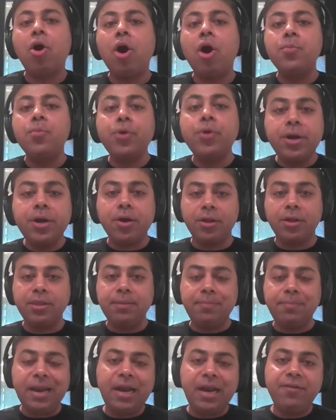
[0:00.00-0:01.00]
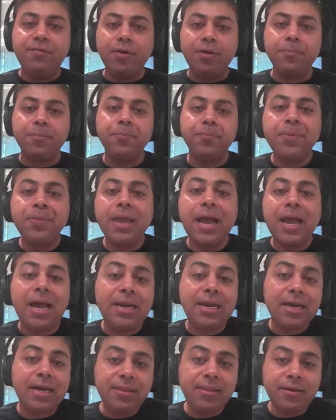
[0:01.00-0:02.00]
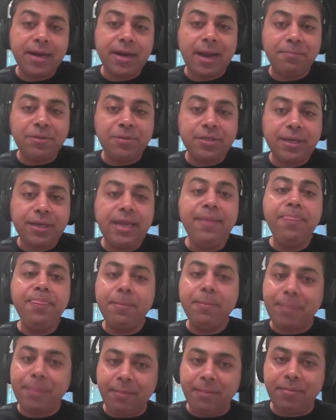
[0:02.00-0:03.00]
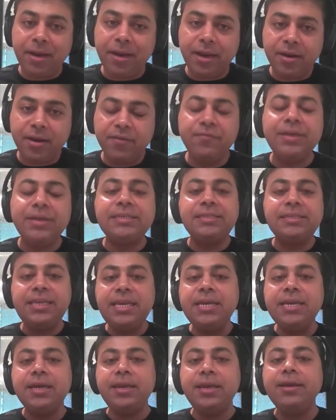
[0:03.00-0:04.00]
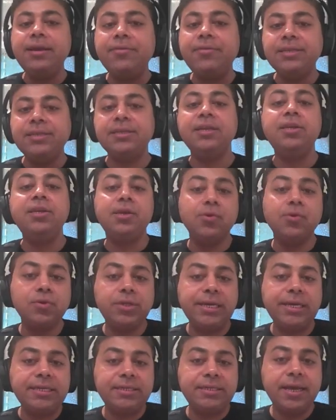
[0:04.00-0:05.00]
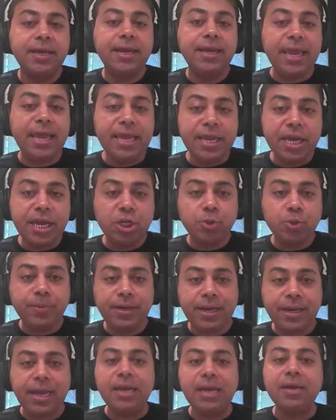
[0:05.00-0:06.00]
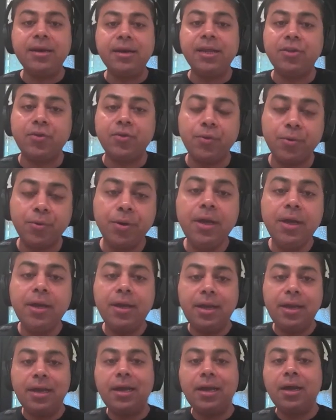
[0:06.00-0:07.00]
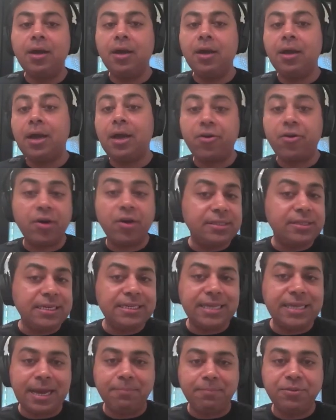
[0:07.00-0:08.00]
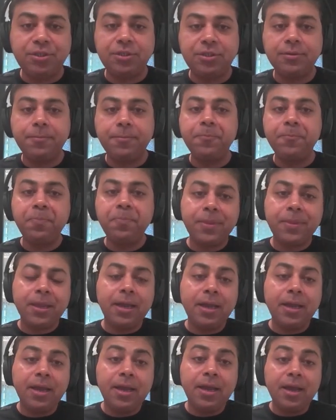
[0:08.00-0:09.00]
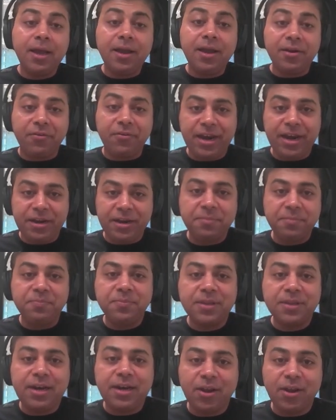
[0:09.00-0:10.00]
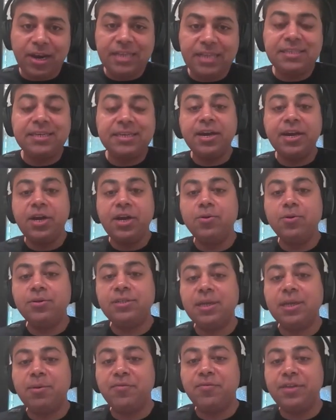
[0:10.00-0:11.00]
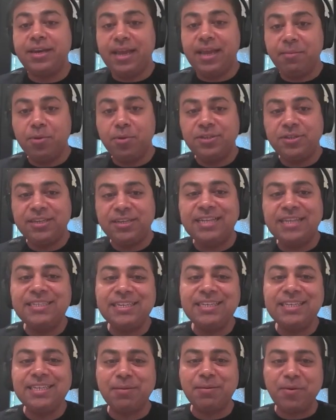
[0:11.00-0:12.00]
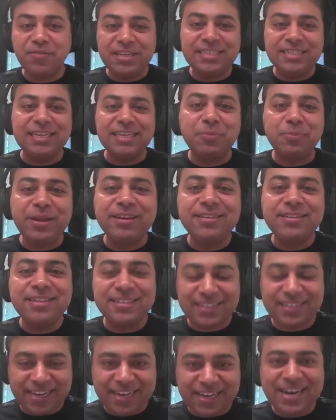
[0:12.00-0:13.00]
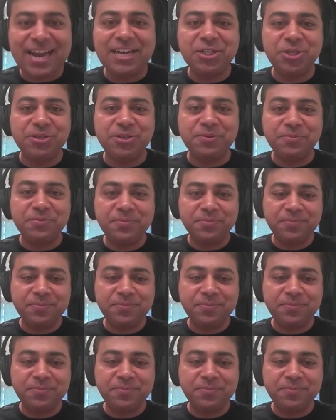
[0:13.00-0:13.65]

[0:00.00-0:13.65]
onboarded on the platform, and other apps in the pipeline, we are seeing an increase in usage, engagement, and click-through across these apps. Great. Now let's get into some of the demos and see some of these experiences in action.